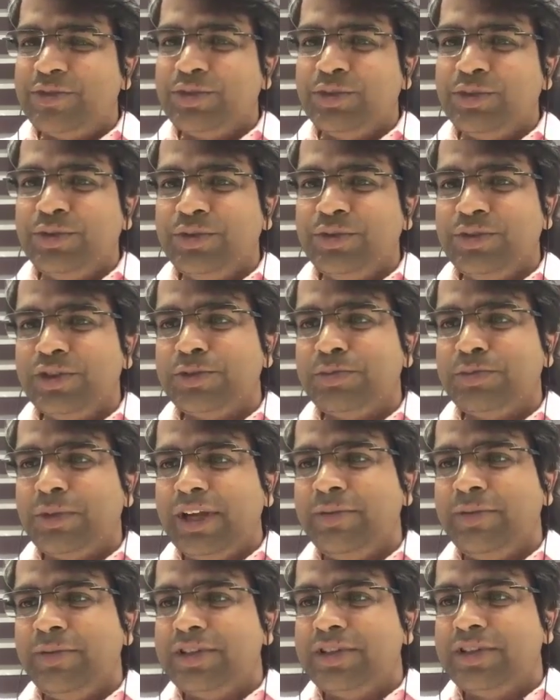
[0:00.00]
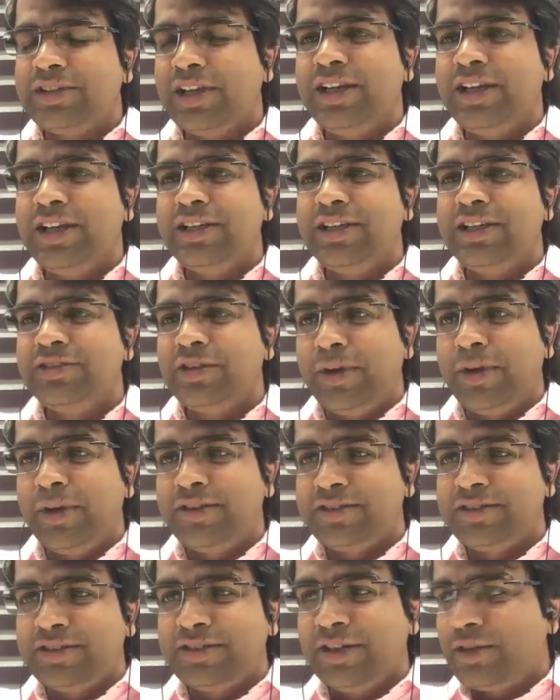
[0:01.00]
So your smiling personality is the
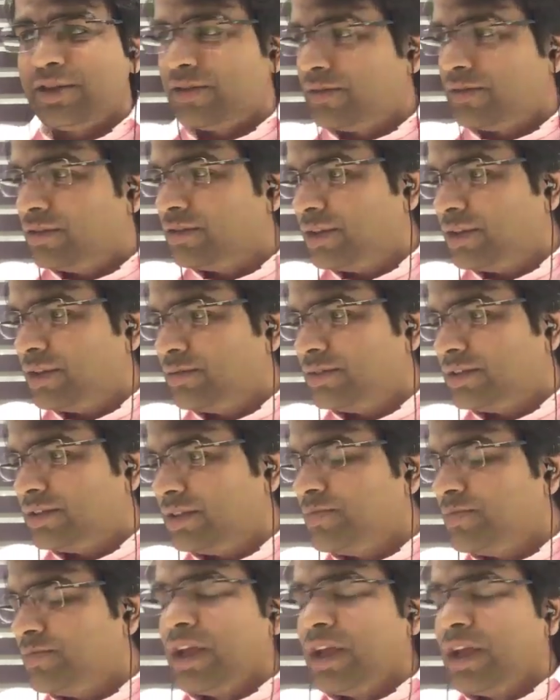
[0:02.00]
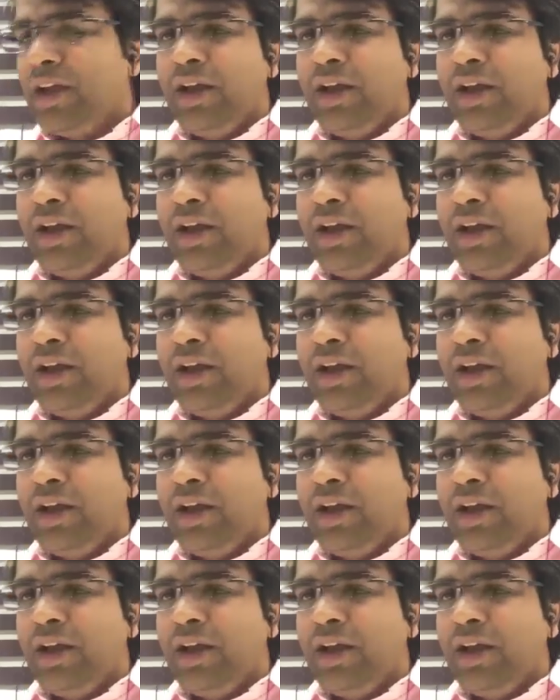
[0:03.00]
best asset of yours, I would say.